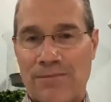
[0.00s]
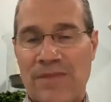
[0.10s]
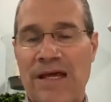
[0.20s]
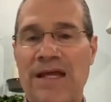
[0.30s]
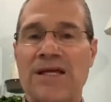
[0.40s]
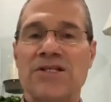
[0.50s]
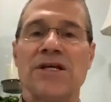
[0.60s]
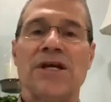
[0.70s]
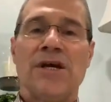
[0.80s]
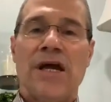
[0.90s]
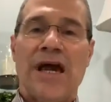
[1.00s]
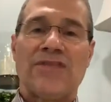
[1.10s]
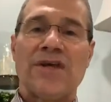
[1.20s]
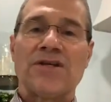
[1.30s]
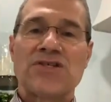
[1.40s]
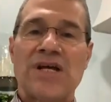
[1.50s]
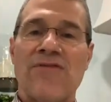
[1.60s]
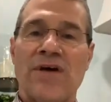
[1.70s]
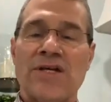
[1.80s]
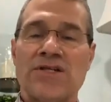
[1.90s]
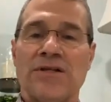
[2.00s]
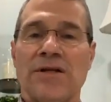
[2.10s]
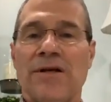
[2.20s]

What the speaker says: that is, at their salvation,